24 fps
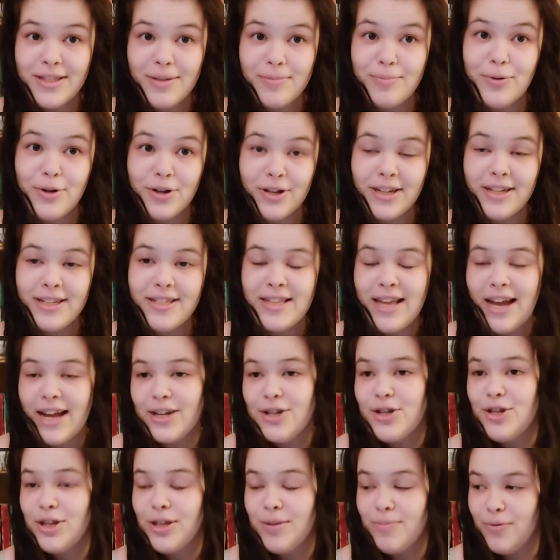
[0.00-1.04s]
The book is
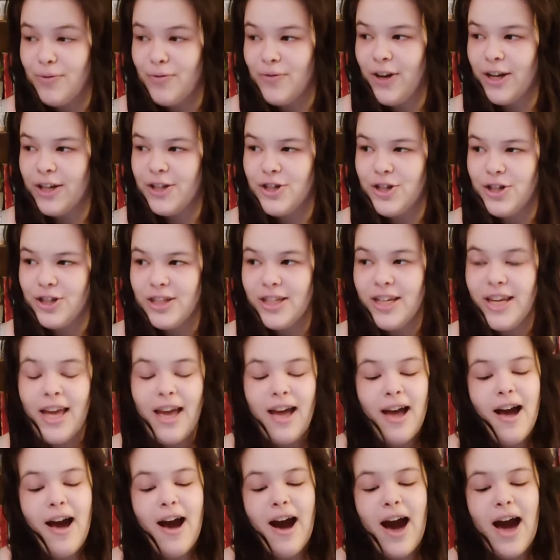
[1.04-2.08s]
actually perfection.
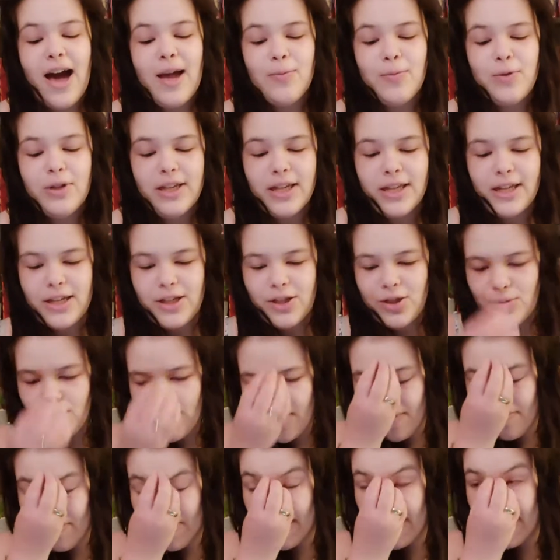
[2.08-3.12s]
I will get into
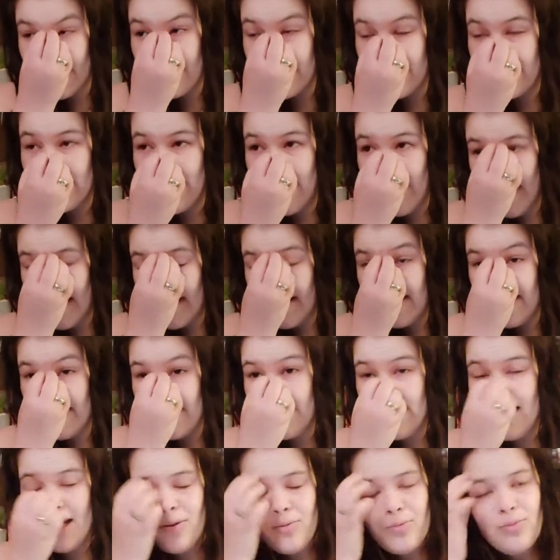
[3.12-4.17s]
it because I did
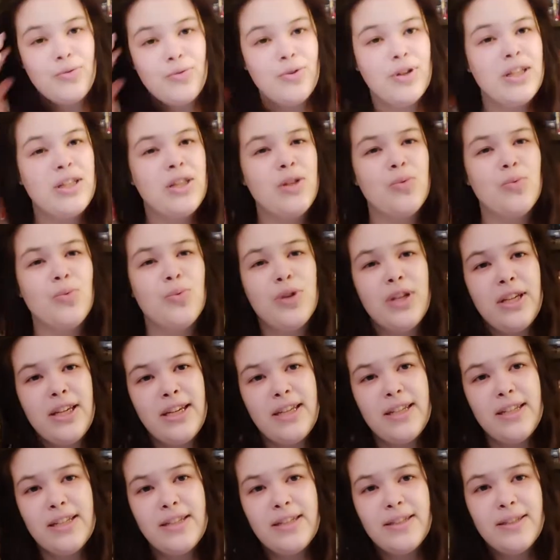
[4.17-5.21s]
not really
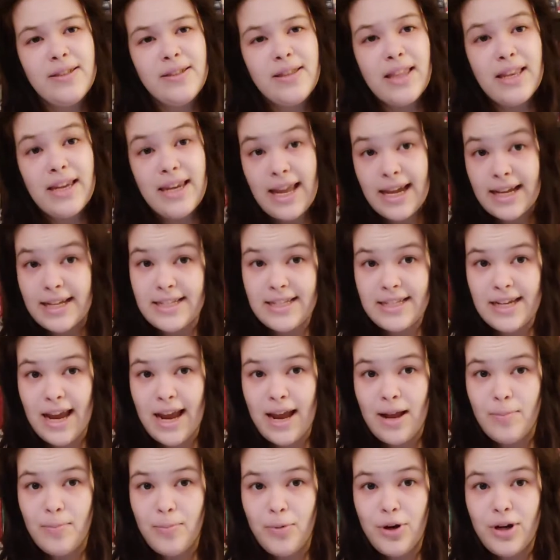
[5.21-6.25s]
read the next
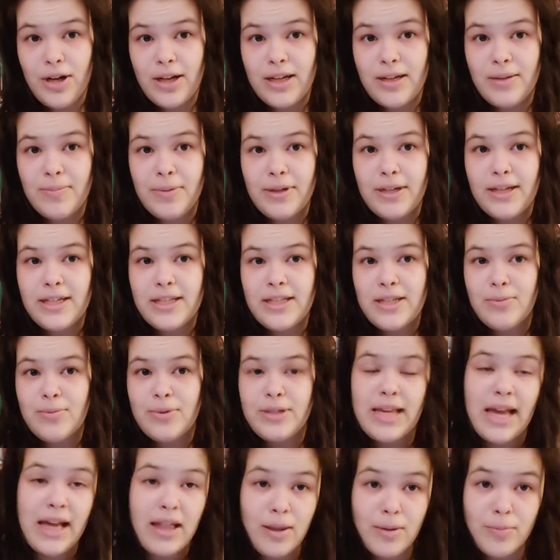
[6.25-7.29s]
Anne book because it
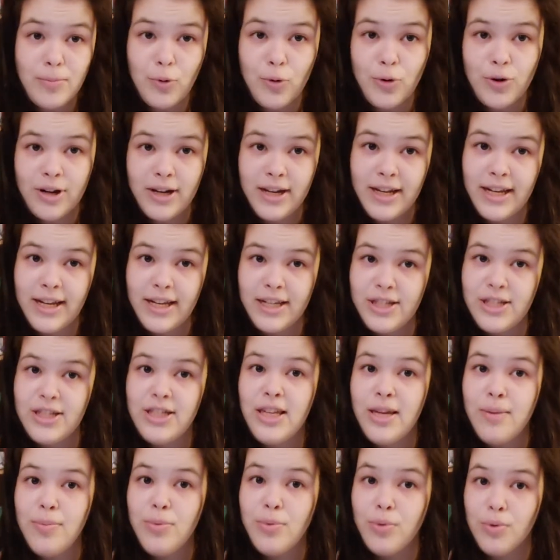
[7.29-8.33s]
was hella boring, and I just
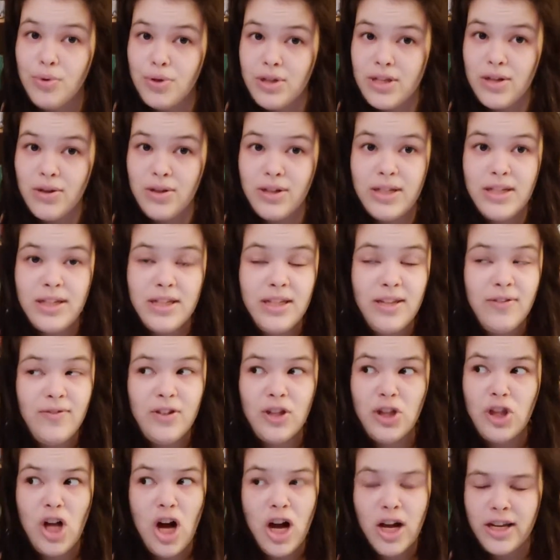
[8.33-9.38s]
skipped through it, so I didn't
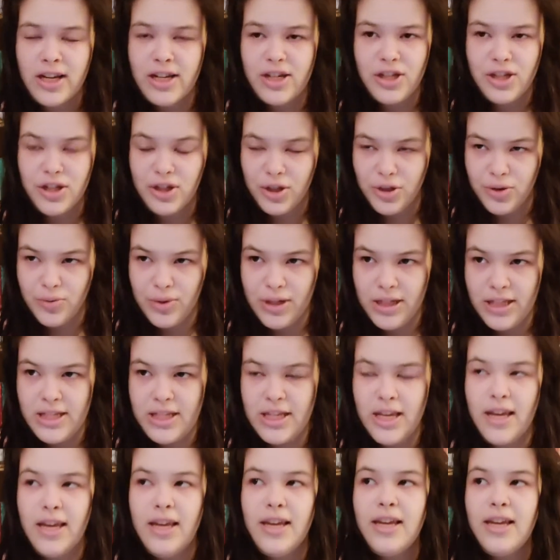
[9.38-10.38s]
even log it into Goodreads.